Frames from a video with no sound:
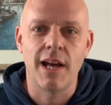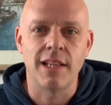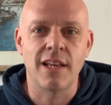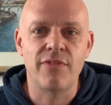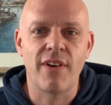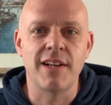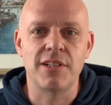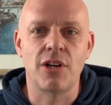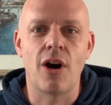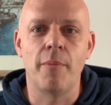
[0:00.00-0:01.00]
And they find
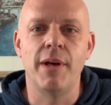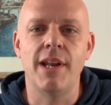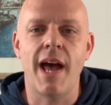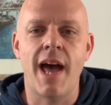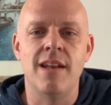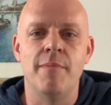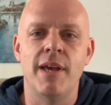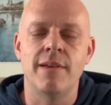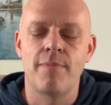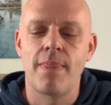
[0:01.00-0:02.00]
a common
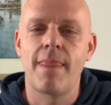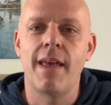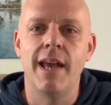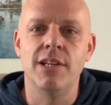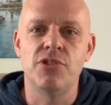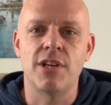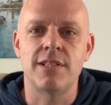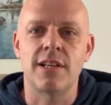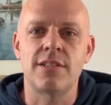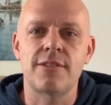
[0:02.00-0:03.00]
enemy in
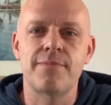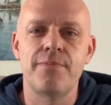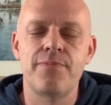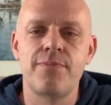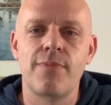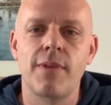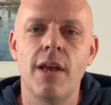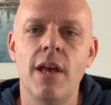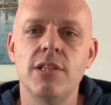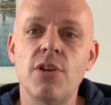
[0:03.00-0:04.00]
Jesus.
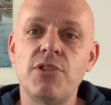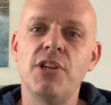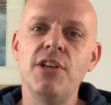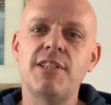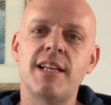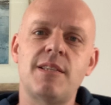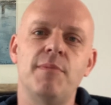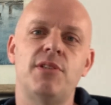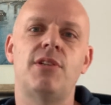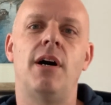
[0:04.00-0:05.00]
So as the New
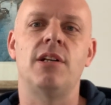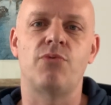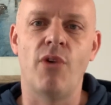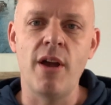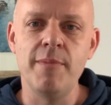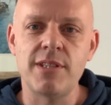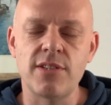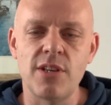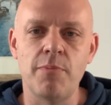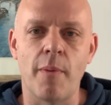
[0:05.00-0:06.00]
Testament starts, Rome is the
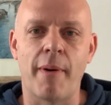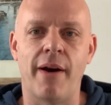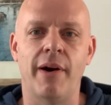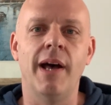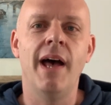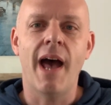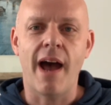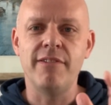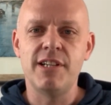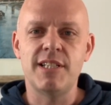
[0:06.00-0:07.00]
superpower.
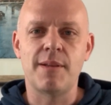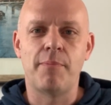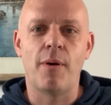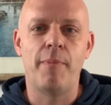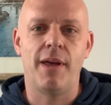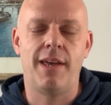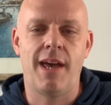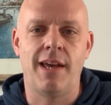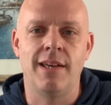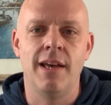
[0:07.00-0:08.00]
Herod is the puppet
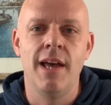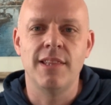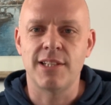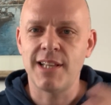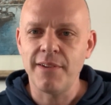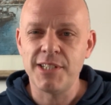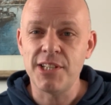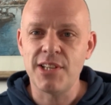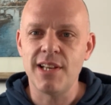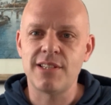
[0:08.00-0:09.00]
king. The
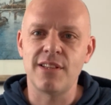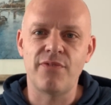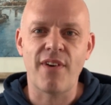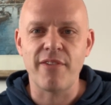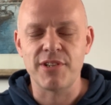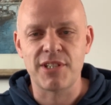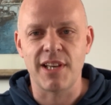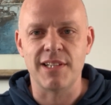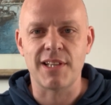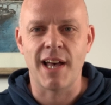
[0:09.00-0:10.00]
Sadducees and the
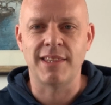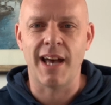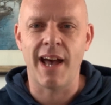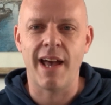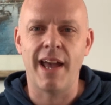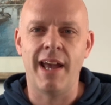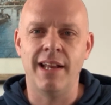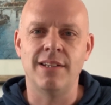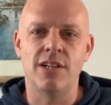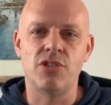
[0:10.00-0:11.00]
Pharisees are there
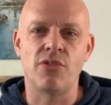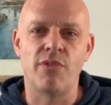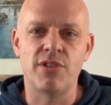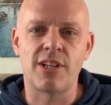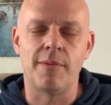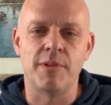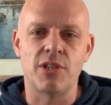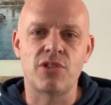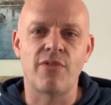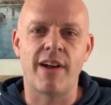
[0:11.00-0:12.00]
in Jerusalem and
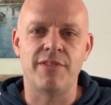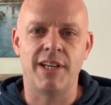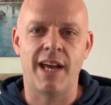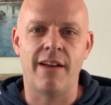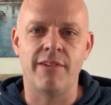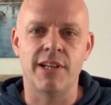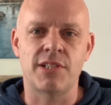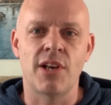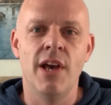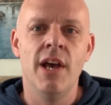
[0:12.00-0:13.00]
the surrounding
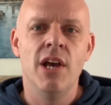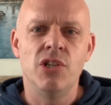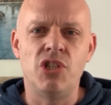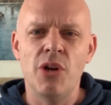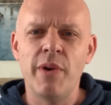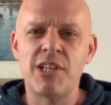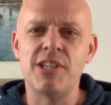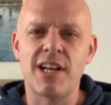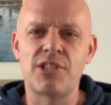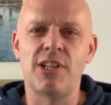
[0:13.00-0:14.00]
areas. Jewish
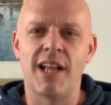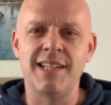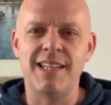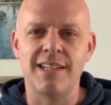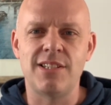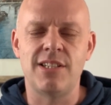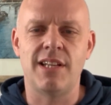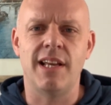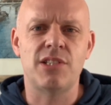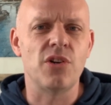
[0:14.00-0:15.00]
national
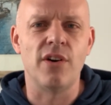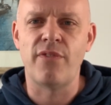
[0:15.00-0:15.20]
identity is sort